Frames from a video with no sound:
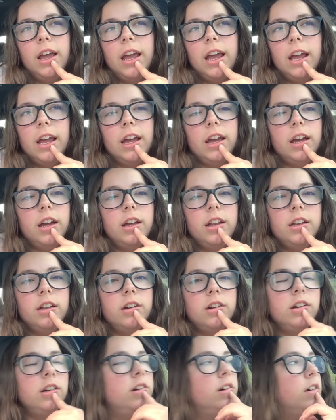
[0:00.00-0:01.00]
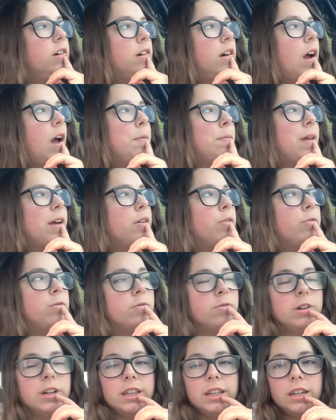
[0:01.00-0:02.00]
and I'm like
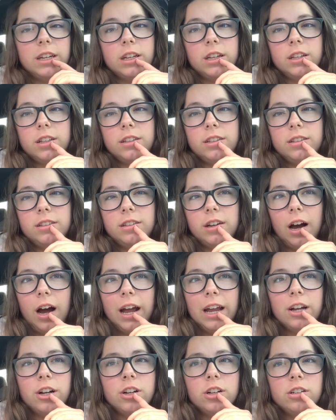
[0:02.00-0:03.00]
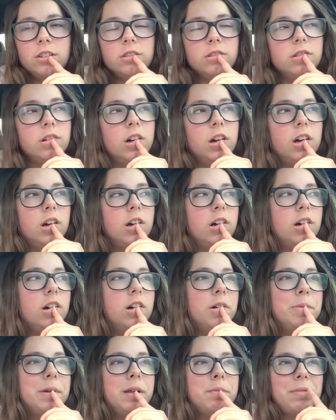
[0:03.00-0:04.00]
really tired,
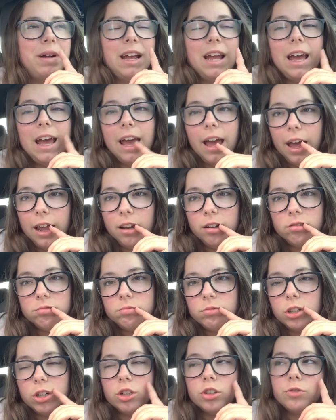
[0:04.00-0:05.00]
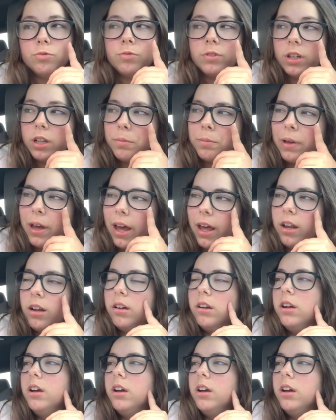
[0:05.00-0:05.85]
and my head hurts really bad,